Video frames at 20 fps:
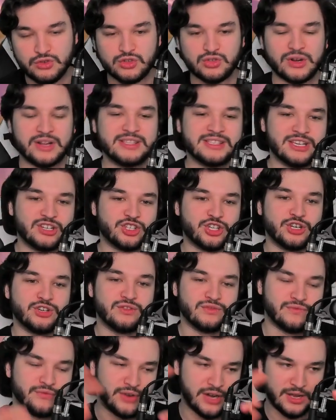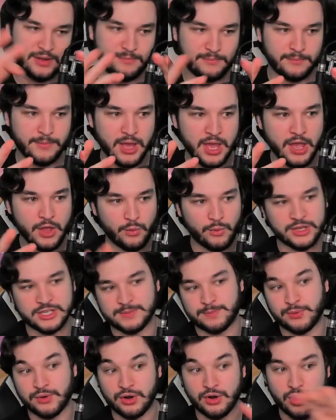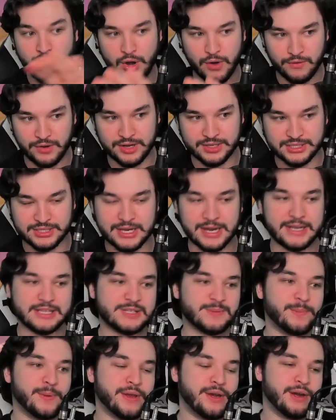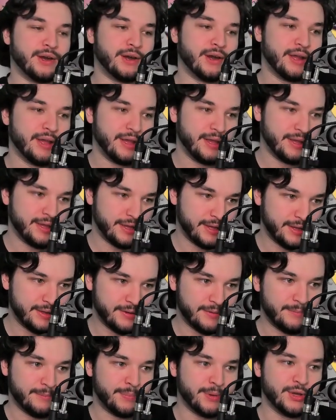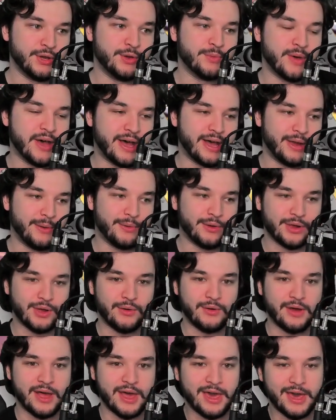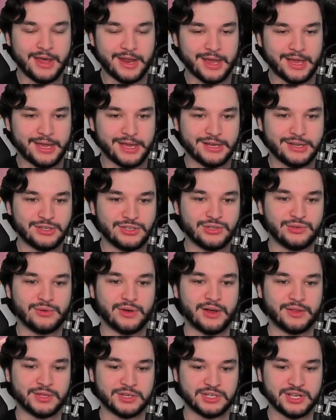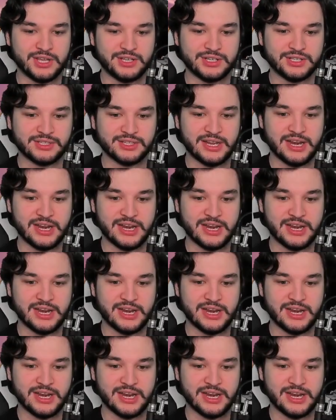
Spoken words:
transition from Whisper over to Sky Splitter, boom, I will go ahead and do all the changes that